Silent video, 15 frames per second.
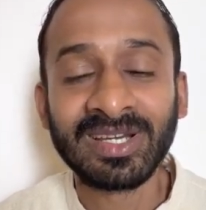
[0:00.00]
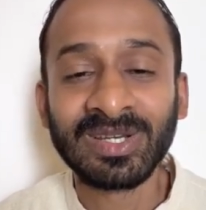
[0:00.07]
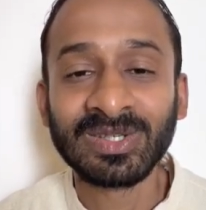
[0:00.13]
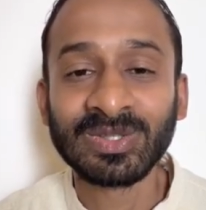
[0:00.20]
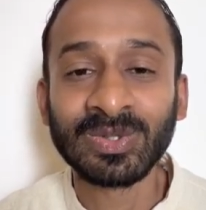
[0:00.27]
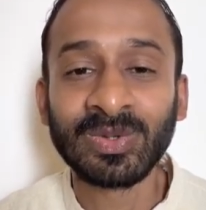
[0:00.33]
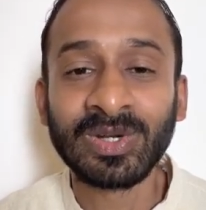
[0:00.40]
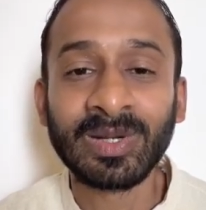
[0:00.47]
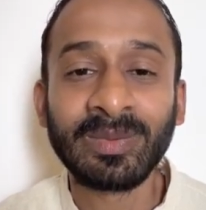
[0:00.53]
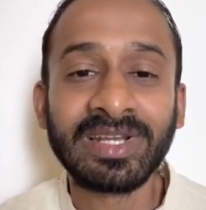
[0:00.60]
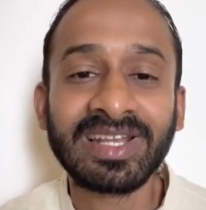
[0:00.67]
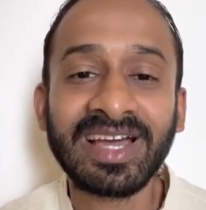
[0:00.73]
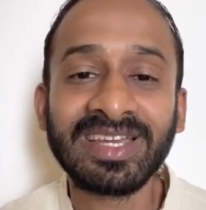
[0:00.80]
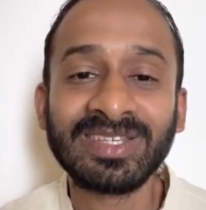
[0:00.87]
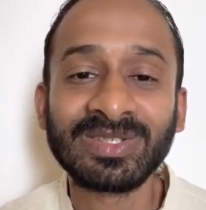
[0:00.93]
So it'll be
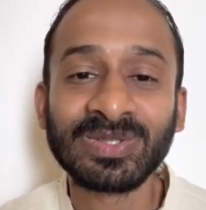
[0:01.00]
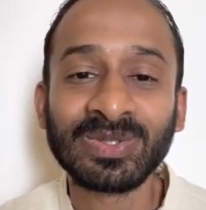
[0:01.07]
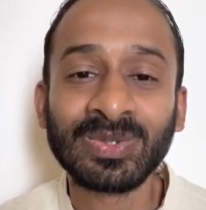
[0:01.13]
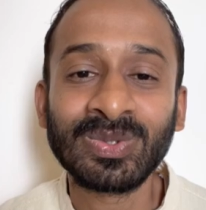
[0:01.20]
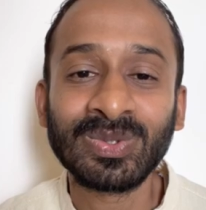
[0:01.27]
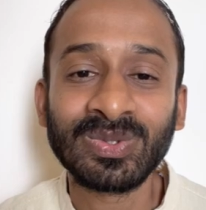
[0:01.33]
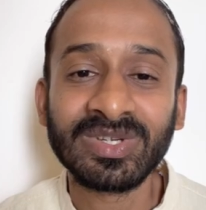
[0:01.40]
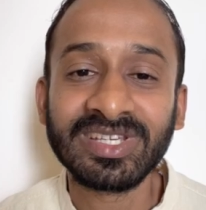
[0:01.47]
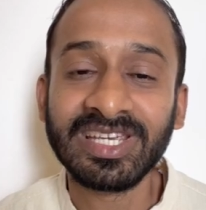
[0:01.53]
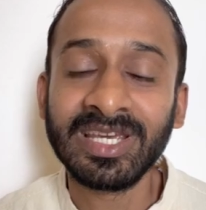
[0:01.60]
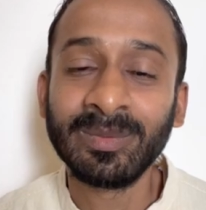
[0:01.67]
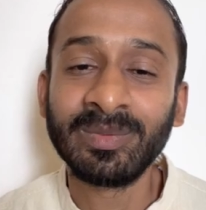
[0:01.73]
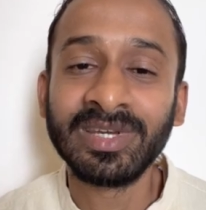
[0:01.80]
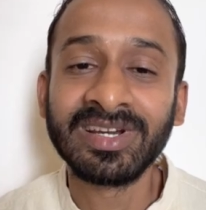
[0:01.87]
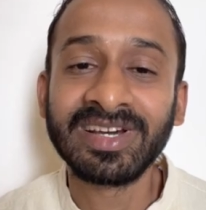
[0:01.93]
nice to
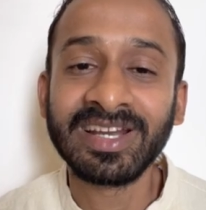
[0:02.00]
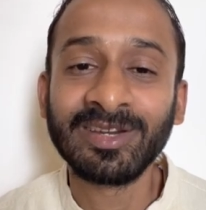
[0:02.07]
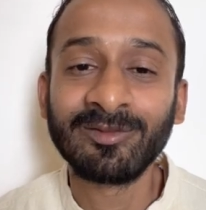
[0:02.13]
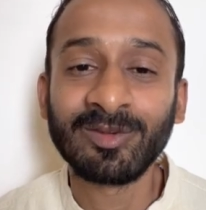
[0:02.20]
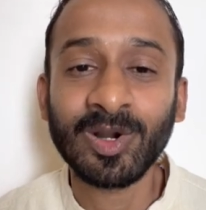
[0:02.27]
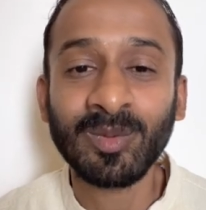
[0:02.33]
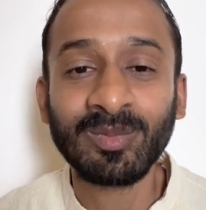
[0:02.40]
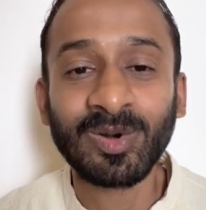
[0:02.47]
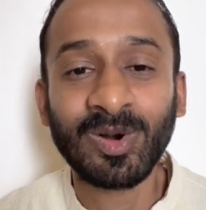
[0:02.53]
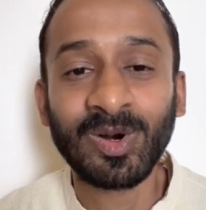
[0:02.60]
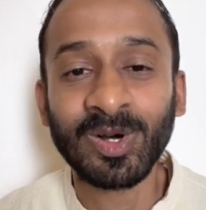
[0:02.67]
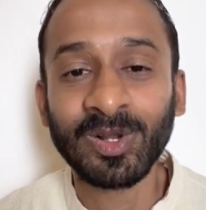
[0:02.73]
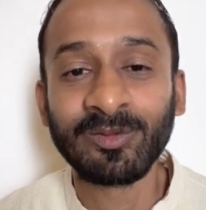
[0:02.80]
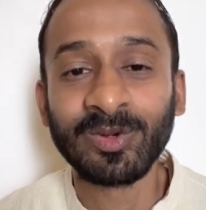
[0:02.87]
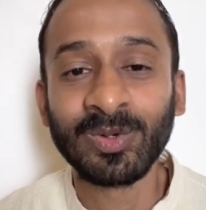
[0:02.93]
keep hearing from
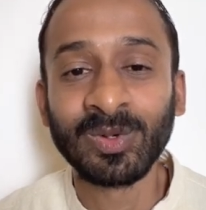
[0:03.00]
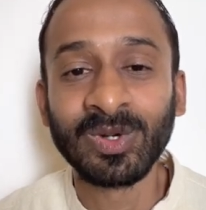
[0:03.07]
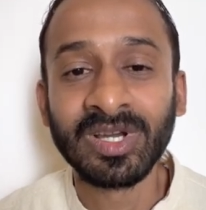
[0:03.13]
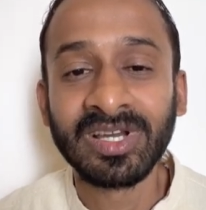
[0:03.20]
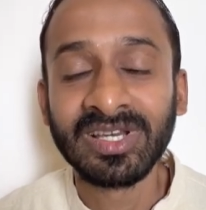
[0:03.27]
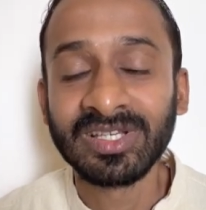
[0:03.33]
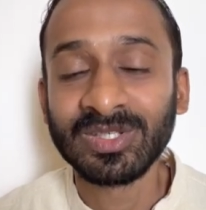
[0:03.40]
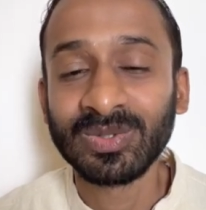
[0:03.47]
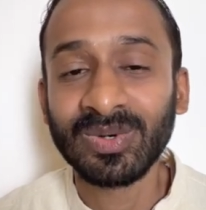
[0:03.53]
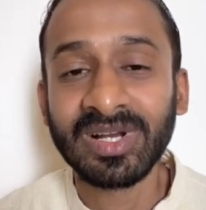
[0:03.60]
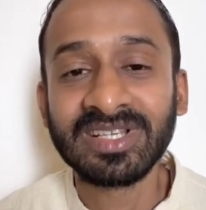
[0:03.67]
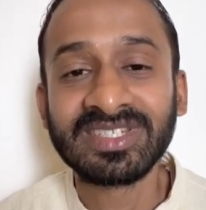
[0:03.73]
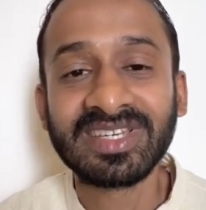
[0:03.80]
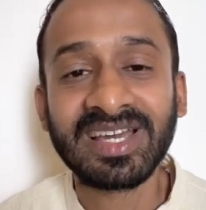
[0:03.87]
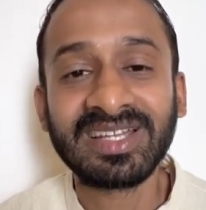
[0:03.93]
all of you. So
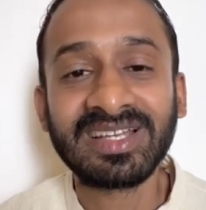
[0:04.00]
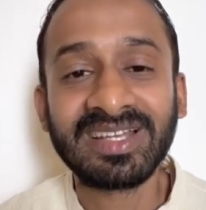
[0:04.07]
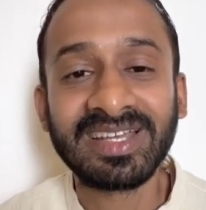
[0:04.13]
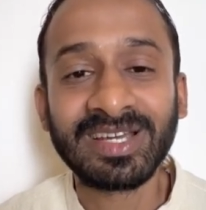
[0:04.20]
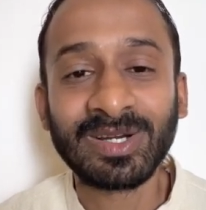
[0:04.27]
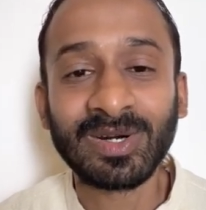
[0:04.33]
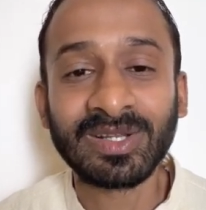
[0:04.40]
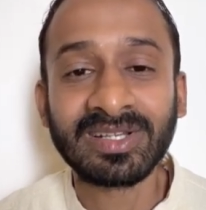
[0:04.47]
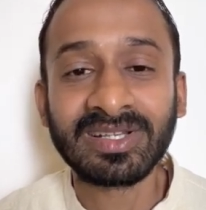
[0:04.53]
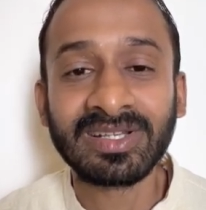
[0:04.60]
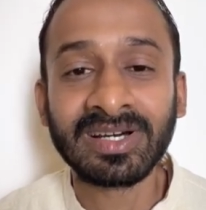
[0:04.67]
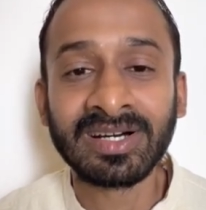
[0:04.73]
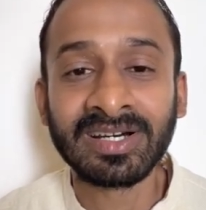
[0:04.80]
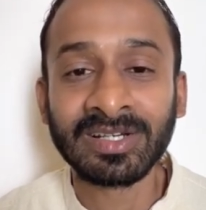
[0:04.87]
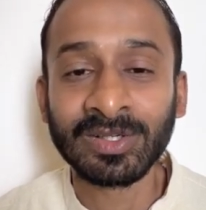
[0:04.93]
I'll share the link
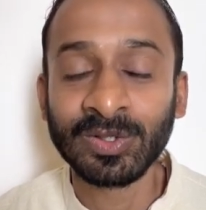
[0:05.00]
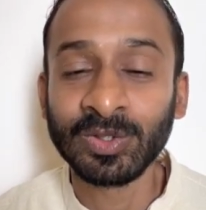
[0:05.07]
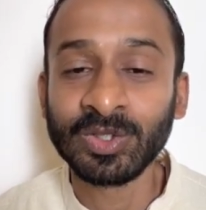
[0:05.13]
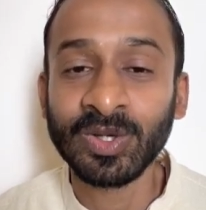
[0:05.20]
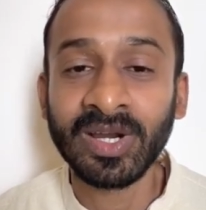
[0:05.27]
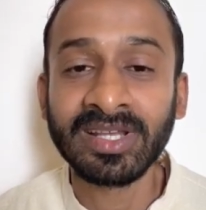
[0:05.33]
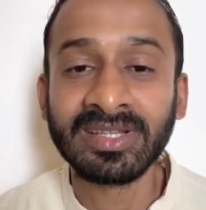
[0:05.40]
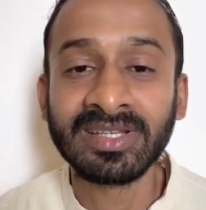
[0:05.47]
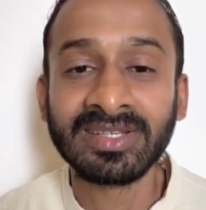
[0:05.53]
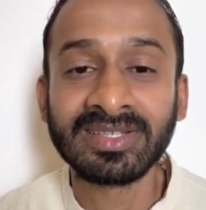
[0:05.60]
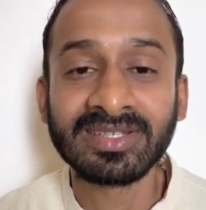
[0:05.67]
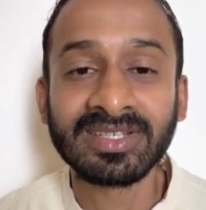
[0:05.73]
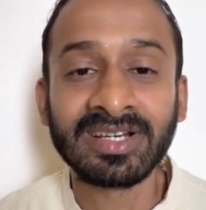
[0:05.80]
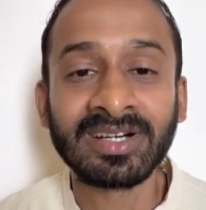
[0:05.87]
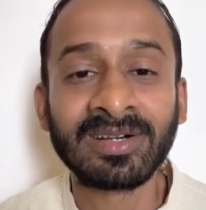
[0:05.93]
on to join
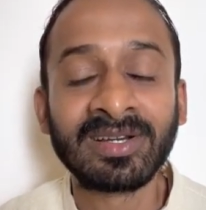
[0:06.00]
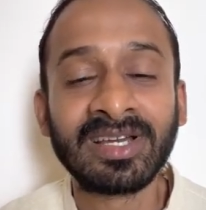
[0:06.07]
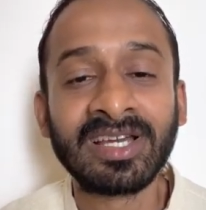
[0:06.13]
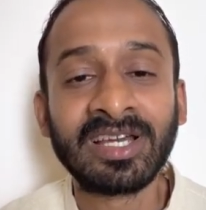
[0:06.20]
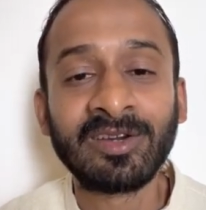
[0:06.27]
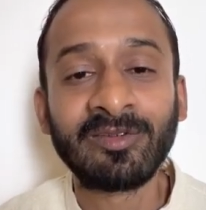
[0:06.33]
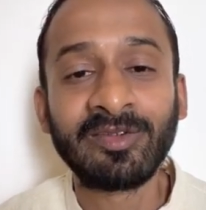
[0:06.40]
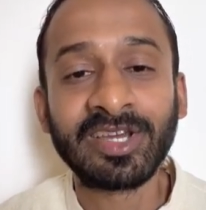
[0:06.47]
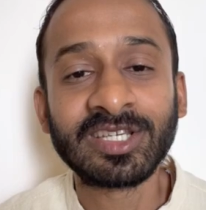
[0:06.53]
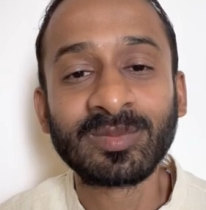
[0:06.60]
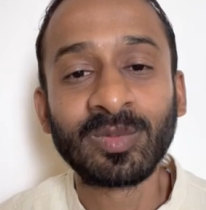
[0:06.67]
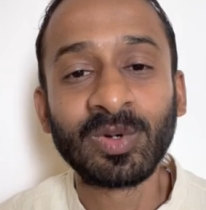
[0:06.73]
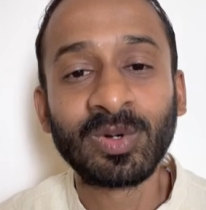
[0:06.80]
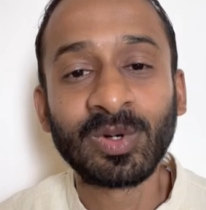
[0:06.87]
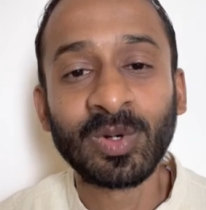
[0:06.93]
this
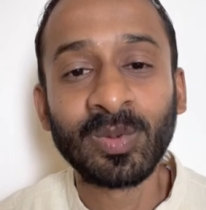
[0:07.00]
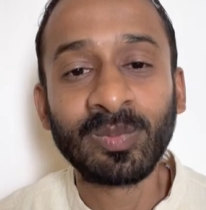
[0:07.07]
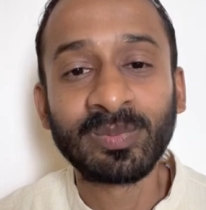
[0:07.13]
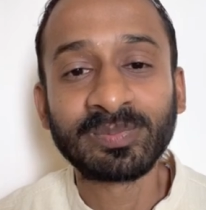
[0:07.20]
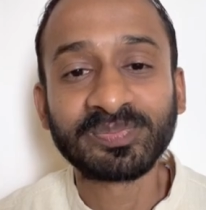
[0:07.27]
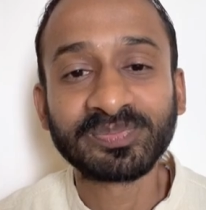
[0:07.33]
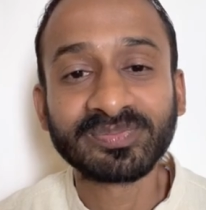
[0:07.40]
Facebook group.